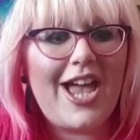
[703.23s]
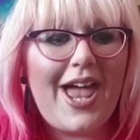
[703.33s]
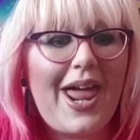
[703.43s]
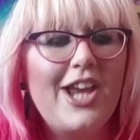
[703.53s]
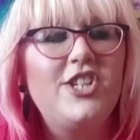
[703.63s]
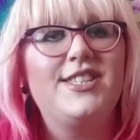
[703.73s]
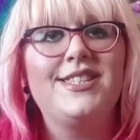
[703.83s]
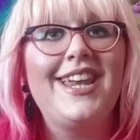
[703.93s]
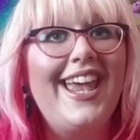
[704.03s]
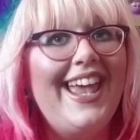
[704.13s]
And I
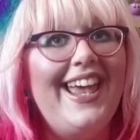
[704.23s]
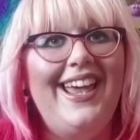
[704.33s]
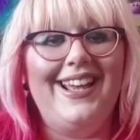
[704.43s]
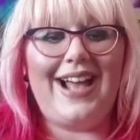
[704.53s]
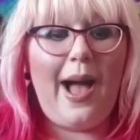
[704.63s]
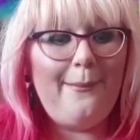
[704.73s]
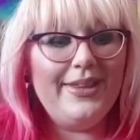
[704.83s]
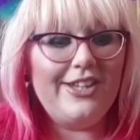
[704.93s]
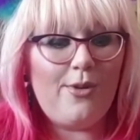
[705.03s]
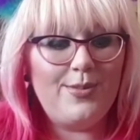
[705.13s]
just
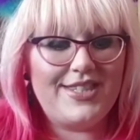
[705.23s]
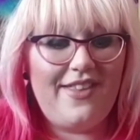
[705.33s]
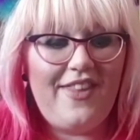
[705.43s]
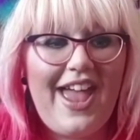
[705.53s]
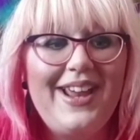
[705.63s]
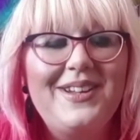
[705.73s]
can't believe what was in there.